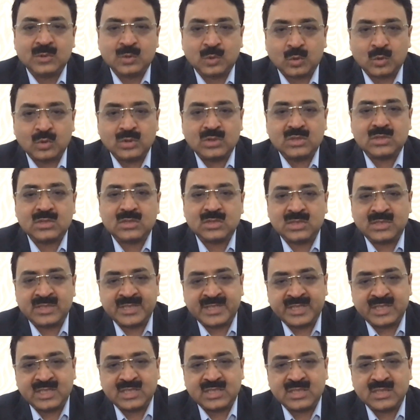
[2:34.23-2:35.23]
growth, uh,
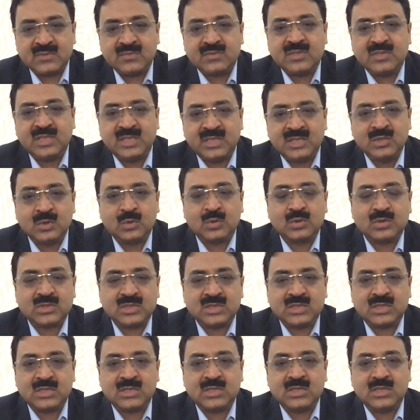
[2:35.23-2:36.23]
negative
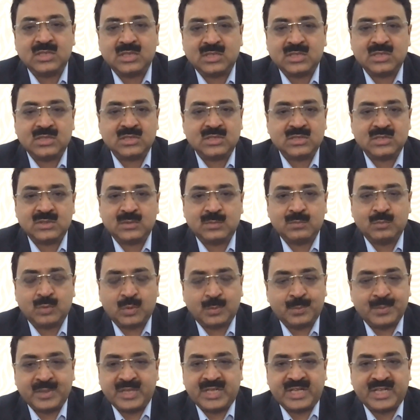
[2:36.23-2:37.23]
degrowth in uh,
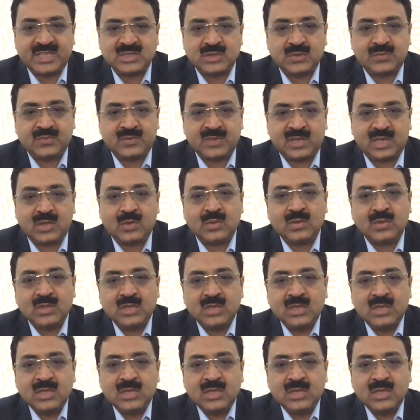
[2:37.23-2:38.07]
moped as of now.